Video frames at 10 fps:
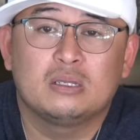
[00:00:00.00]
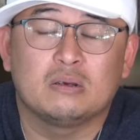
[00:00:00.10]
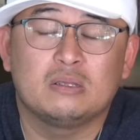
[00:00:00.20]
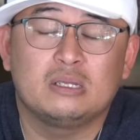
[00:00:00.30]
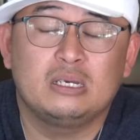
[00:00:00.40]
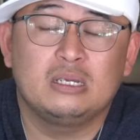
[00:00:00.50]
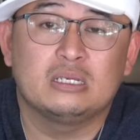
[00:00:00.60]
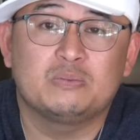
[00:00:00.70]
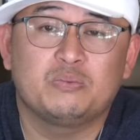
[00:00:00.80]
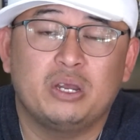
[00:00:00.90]

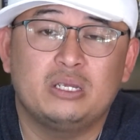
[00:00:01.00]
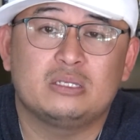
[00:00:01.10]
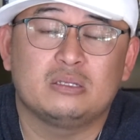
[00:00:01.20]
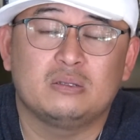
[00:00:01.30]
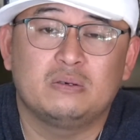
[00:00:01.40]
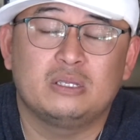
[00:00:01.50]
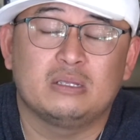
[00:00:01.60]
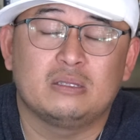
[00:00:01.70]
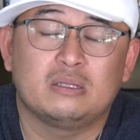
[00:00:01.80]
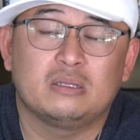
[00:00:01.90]
let's pray to the Lord that,
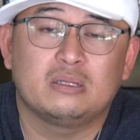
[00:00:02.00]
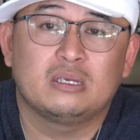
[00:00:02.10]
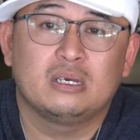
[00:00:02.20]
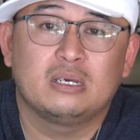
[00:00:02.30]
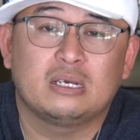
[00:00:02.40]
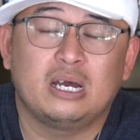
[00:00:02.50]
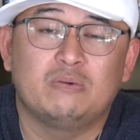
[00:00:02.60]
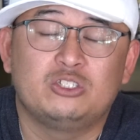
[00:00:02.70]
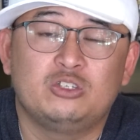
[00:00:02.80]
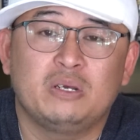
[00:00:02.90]
God,
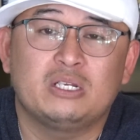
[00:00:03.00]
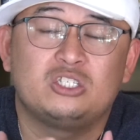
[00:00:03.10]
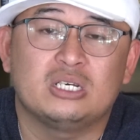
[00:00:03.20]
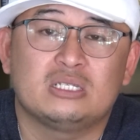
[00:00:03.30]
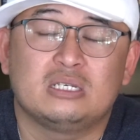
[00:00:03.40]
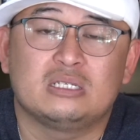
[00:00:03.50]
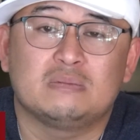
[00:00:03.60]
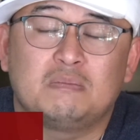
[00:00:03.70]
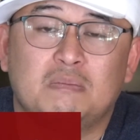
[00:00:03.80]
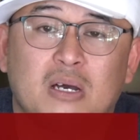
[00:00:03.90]
would you make justice
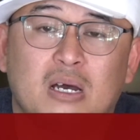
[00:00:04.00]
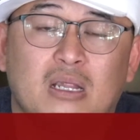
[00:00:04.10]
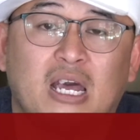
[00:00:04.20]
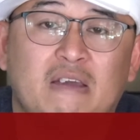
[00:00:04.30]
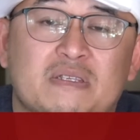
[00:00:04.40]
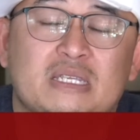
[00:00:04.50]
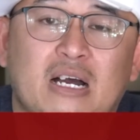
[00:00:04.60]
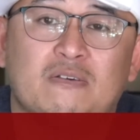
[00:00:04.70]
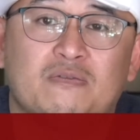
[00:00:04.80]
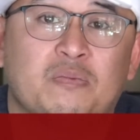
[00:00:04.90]
a
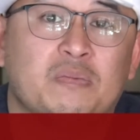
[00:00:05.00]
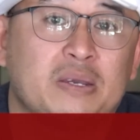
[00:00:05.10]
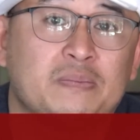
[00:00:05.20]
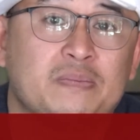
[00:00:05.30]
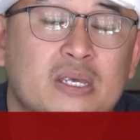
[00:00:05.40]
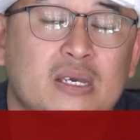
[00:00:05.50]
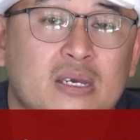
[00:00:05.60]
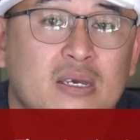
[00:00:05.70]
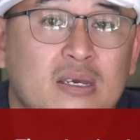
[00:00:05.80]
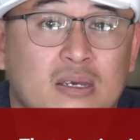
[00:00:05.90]
lifestyle for me?
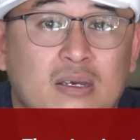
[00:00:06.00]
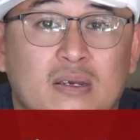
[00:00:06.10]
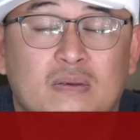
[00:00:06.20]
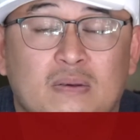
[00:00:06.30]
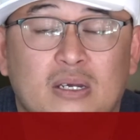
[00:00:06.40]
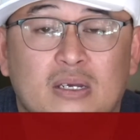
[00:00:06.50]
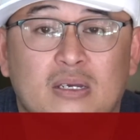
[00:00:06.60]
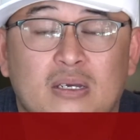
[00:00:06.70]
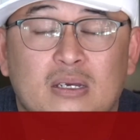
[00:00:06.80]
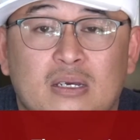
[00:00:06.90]
Right?
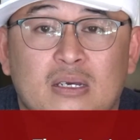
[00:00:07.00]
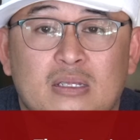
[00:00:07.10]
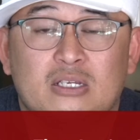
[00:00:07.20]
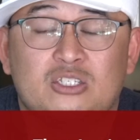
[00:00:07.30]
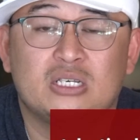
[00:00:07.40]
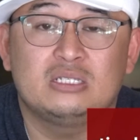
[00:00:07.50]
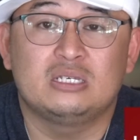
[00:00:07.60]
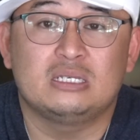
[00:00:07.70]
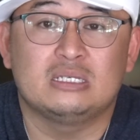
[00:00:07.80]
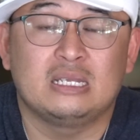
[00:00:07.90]
That
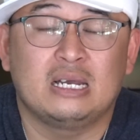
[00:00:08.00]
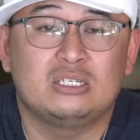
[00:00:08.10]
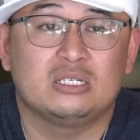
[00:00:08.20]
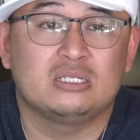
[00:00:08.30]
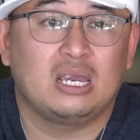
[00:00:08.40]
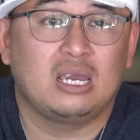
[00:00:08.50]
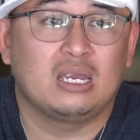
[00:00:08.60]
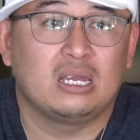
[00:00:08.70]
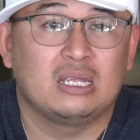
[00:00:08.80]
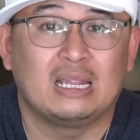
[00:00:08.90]
justice is not just
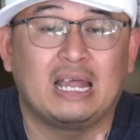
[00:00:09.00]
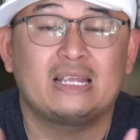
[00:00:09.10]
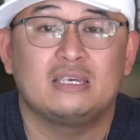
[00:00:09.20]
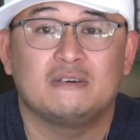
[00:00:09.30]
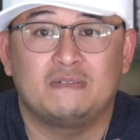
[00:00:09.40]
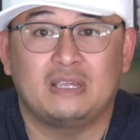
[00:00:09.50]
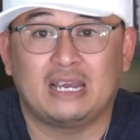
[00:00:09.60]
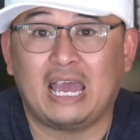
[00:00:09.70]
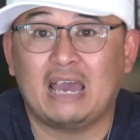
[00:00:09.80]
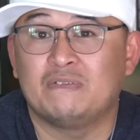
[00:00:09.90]
an elective that I
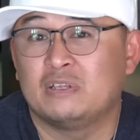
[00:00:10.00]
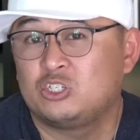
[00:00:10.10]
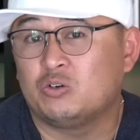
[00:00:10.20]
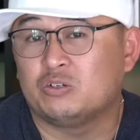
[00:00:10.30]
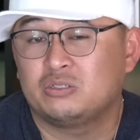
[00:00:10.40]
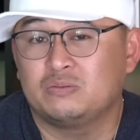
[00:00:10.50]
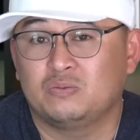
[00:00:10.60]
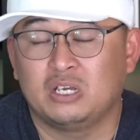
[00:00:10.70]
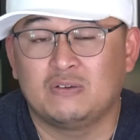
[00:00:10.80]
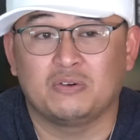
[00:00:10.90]
have in the church.
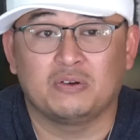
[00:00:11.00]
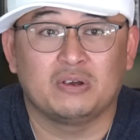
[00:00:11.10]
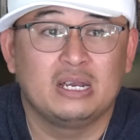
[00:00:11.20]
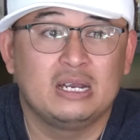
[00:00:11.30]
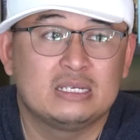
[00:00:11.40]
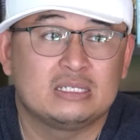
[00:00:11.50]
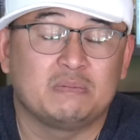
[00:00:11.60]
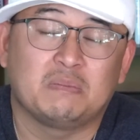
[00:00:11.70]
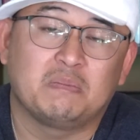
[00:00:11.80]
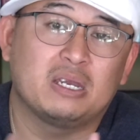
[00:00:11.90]
Whenever
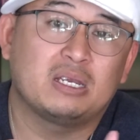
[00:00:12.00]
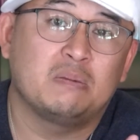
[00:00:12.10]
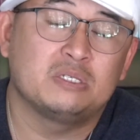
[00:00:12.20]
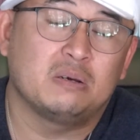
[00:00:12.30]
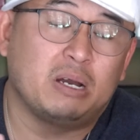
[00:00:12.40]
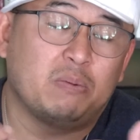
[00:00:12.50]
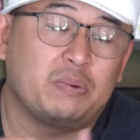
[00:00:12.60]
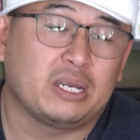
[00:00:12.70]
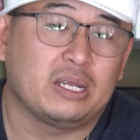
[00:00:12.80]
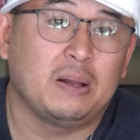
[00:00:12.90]
something big comes up, I'll
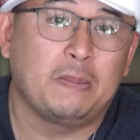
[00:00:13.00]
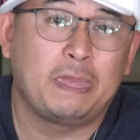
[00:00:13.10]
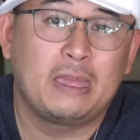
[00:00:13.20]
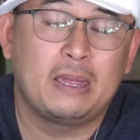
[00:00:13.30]
pick it up.